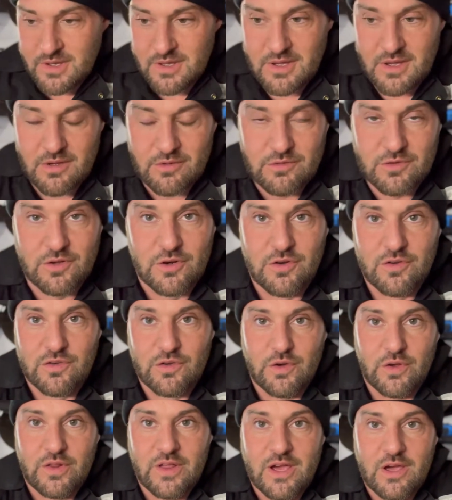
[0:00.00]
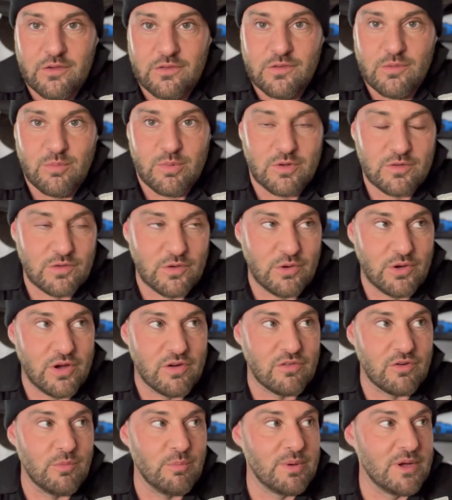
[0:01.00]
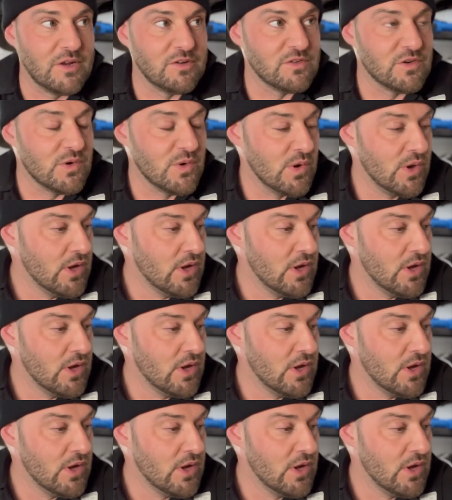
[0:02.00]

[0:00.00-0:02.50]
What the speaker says: was going to show you the housing, but it's all covered in petrol.